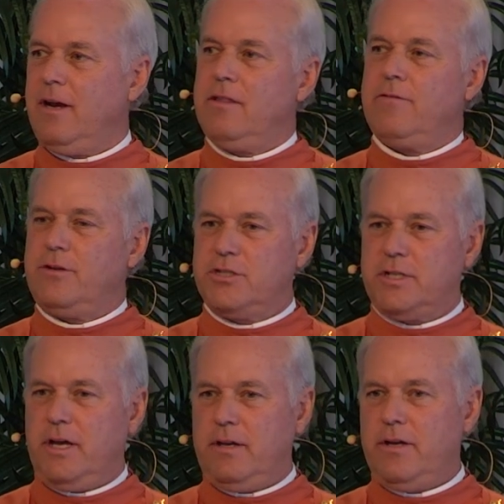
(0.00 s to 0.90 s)
And in the
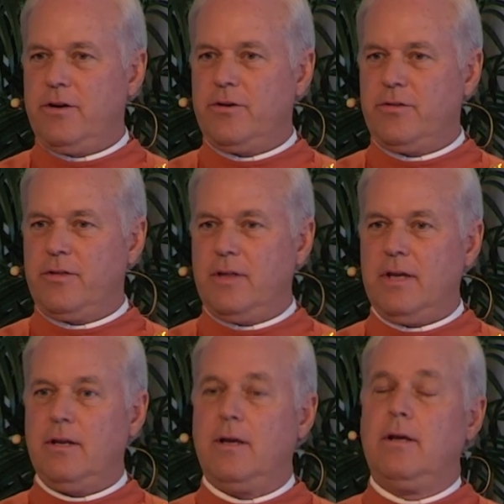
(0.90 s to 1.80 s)
first 10 years,
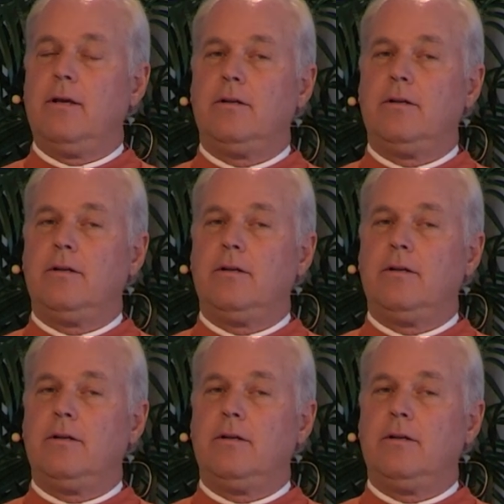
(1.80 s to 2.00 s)
they